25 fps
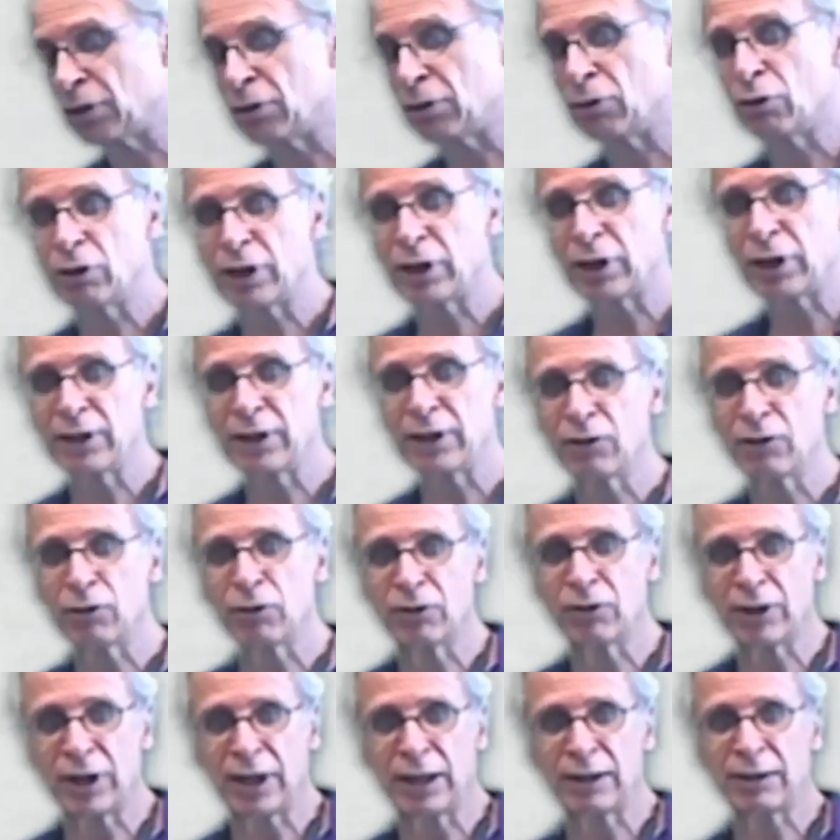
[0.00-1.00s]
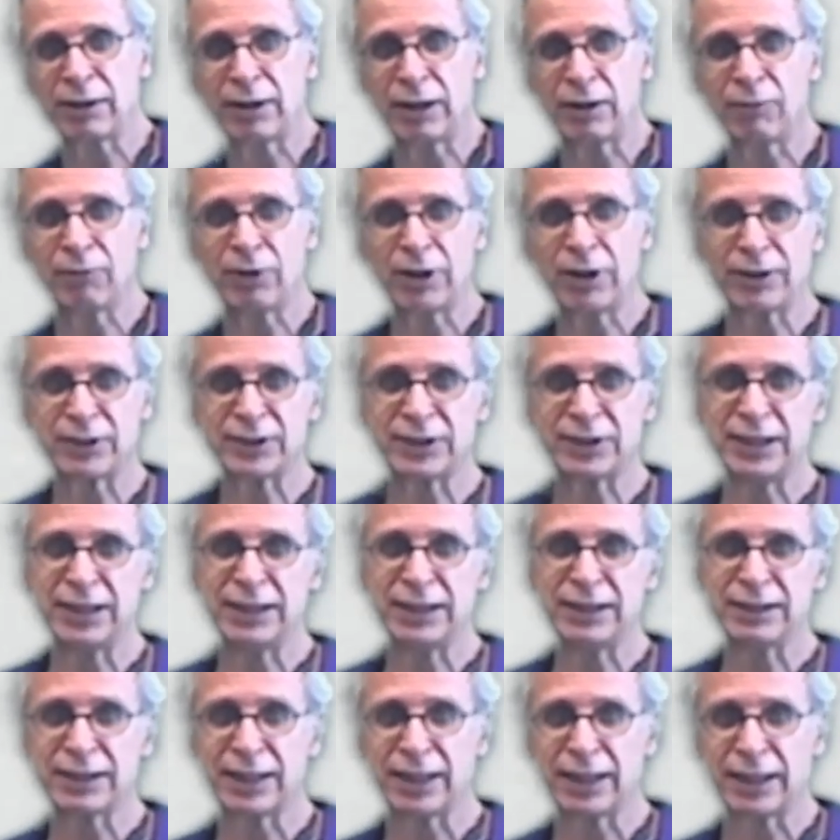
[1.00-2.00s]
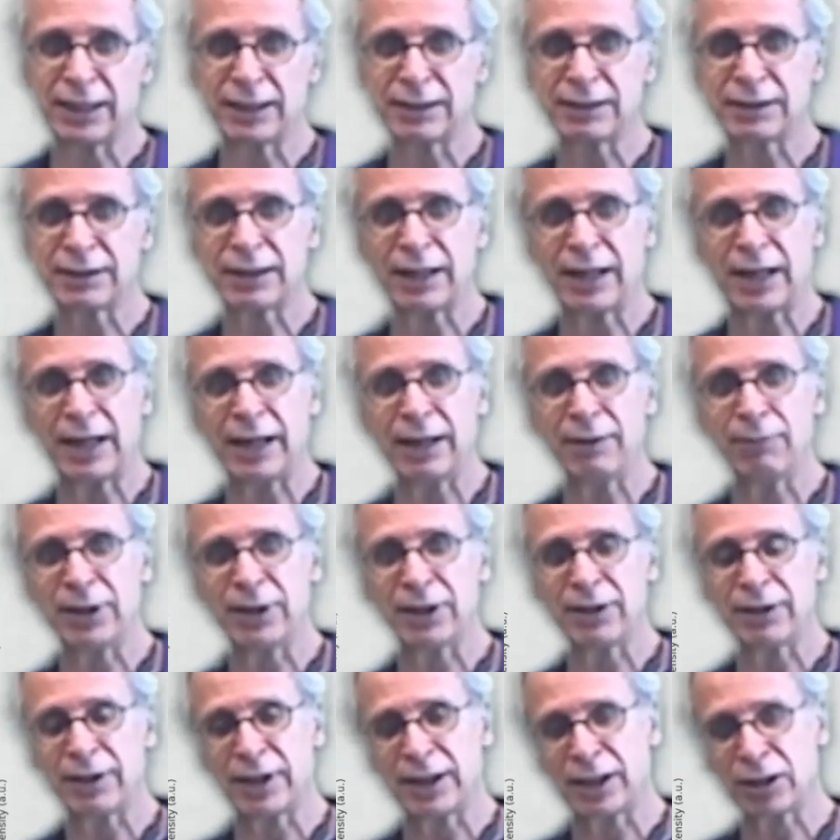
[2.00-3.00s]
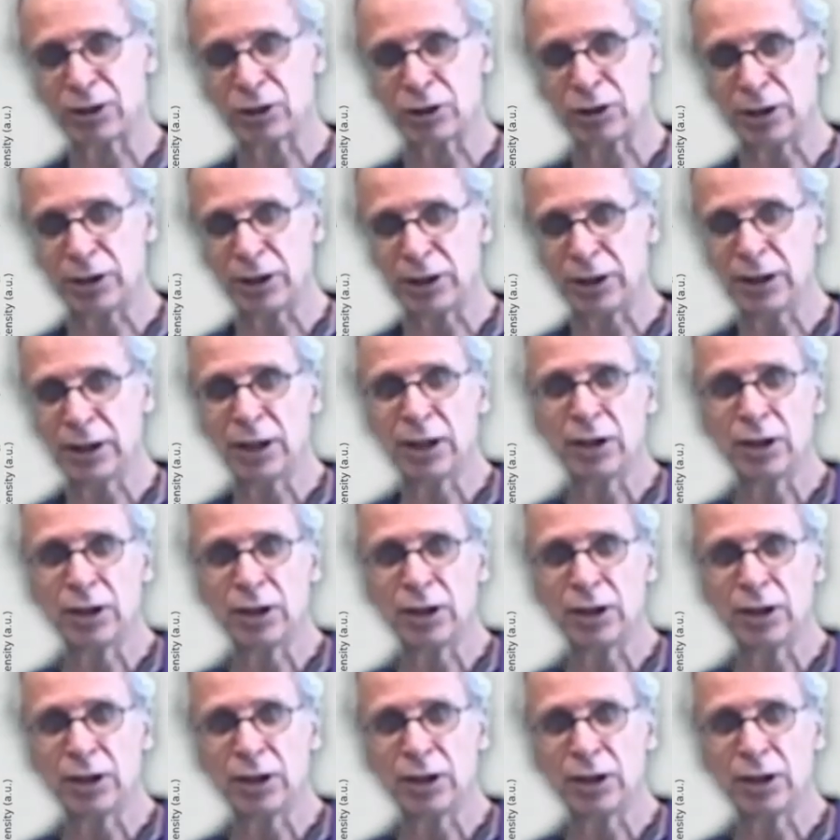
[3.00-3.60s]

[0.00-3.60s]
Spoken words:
look into that and we'll see that I went actually